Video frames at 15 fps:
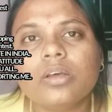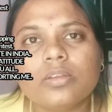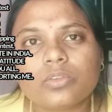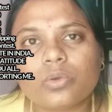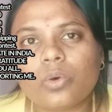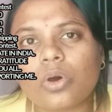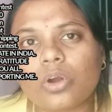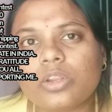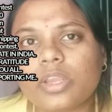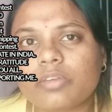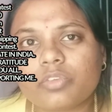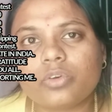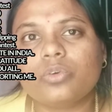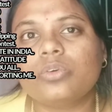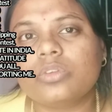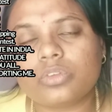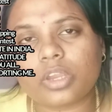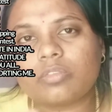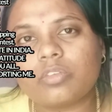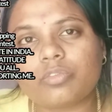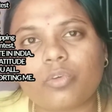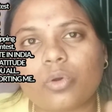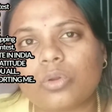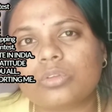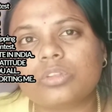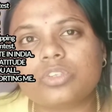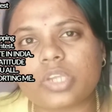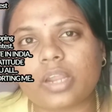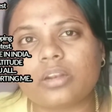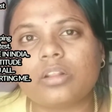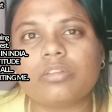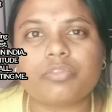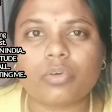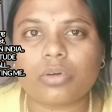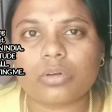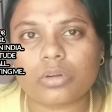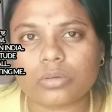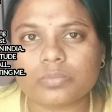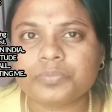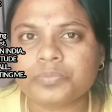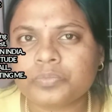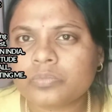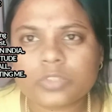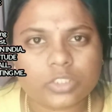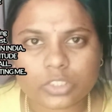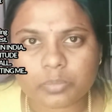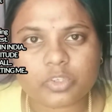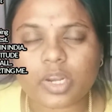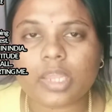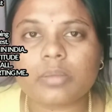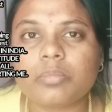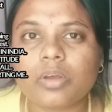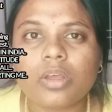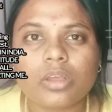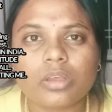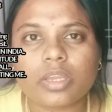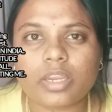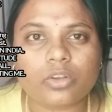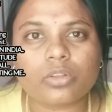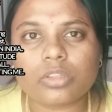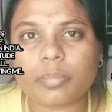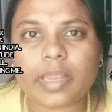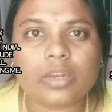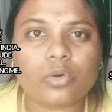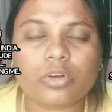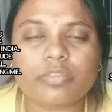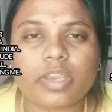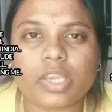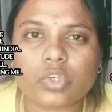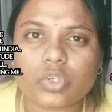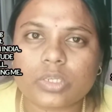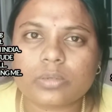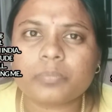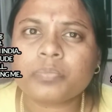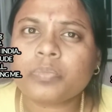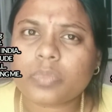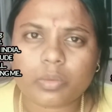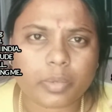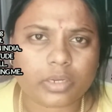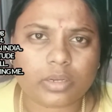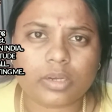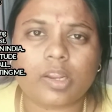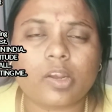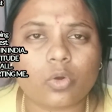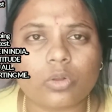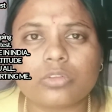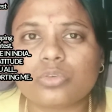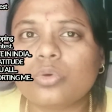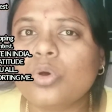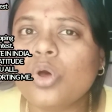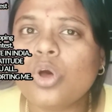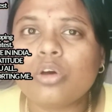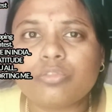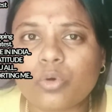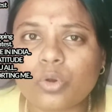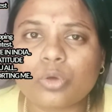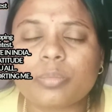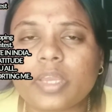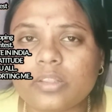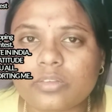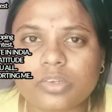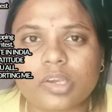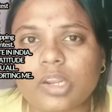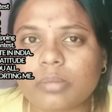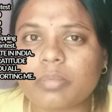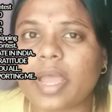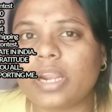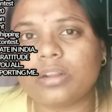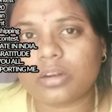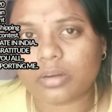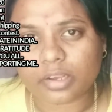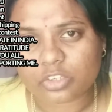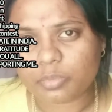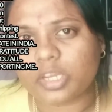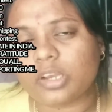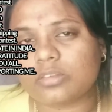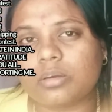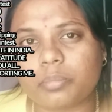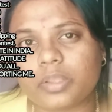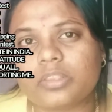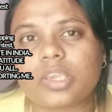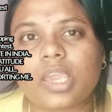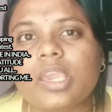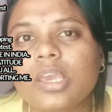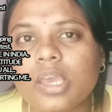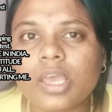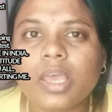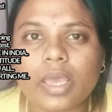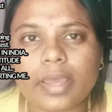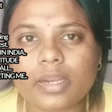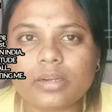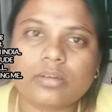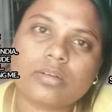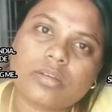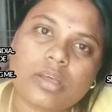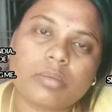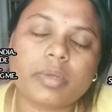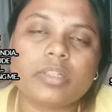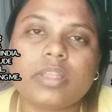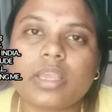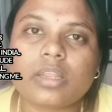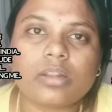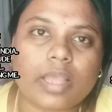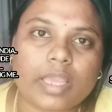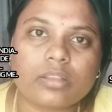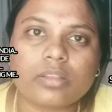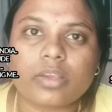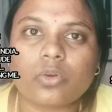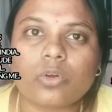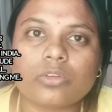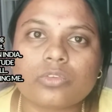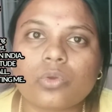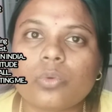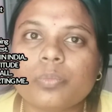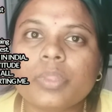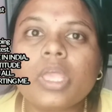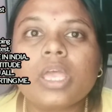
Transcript: So all you have to do is you have to follow the channel for subscribe, hit on the bell notification button, and also follow my Instagram handle Rashmika Sampath K, and comment there, like there also.